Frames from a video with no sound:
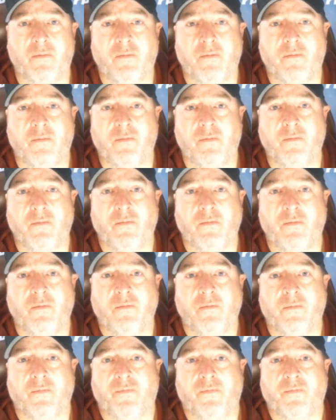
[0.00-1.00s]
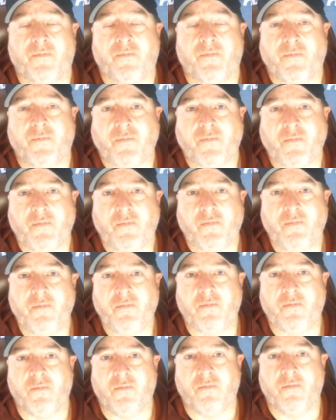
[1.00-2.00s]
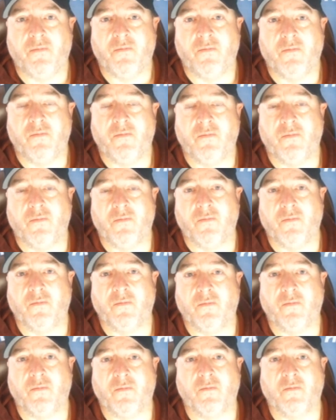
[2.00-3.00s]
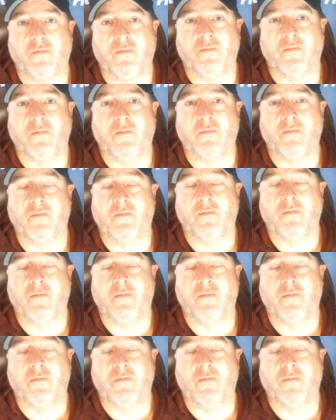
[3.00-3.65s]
No words are spoken by the person on screen.